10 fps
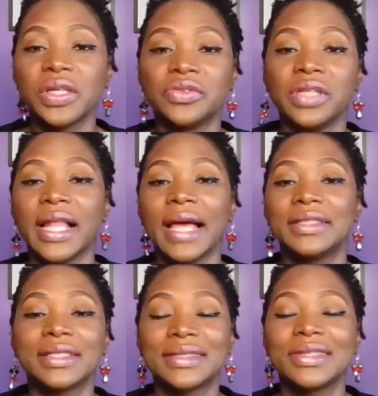and
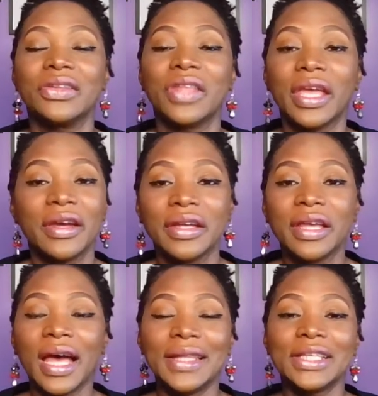realized it's still there
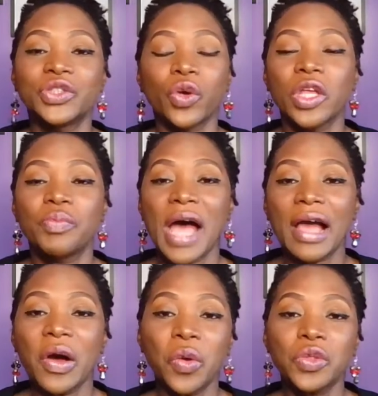and they took it
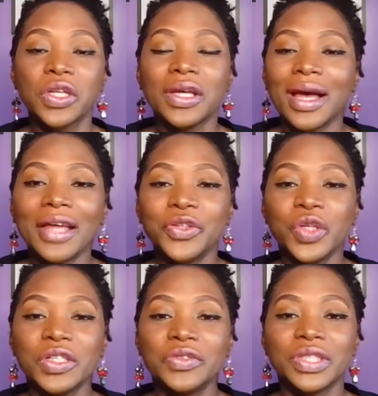back out and
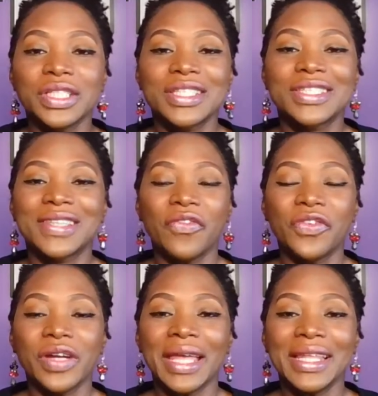you didn't really
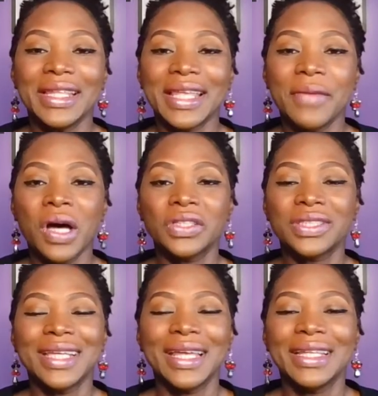suffer anything much.
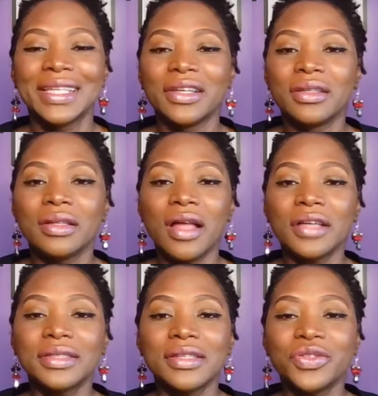Then the
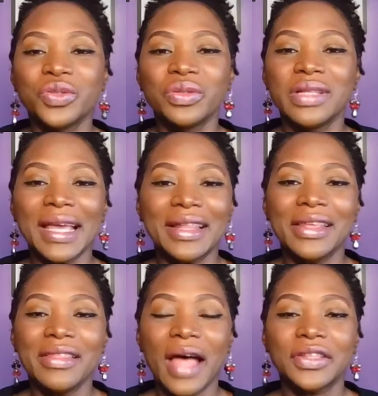law says you're
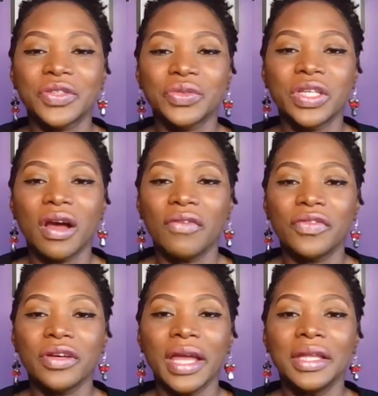likely not to
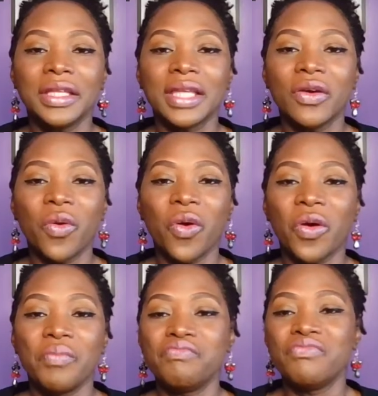recover anything
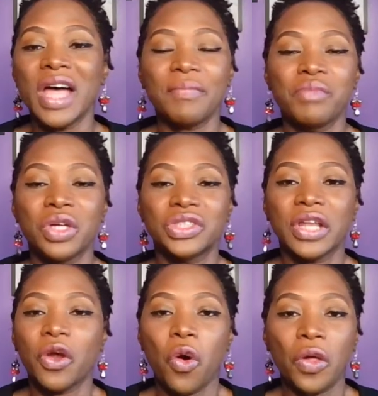or not much
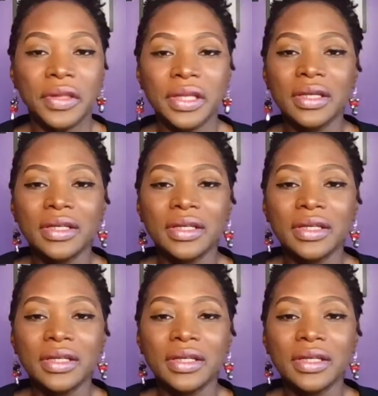at all.